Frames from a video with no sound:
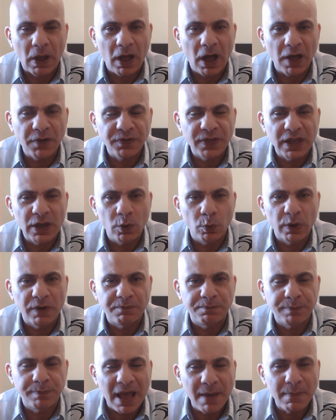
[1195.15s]
I think
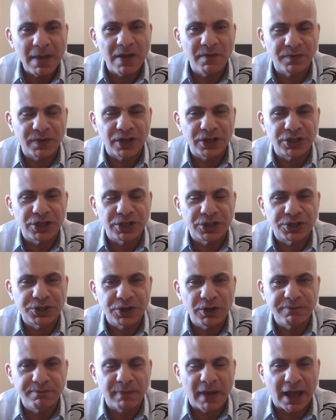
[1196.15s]
with Batman versus
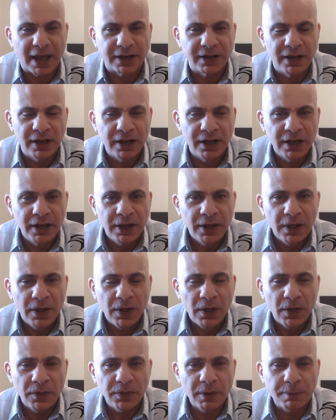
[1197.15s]
Superman,
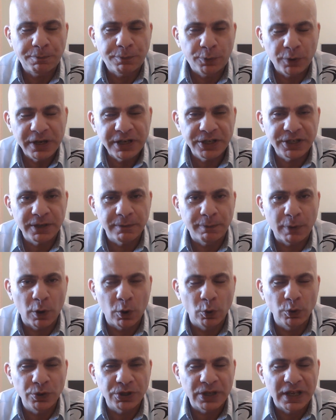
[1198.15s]
the
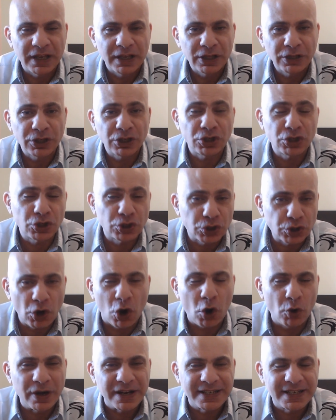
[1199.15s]
principles the
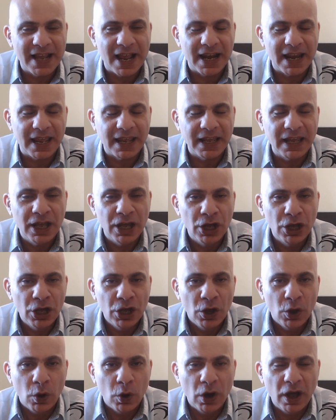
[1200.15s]
storytelling,
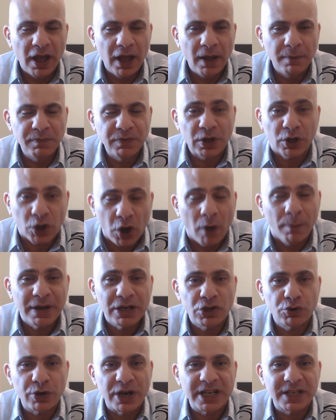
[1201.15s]
um, the
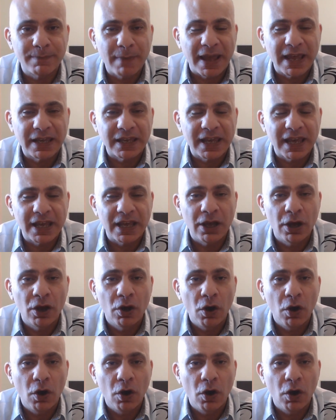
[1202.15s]
commentary it's making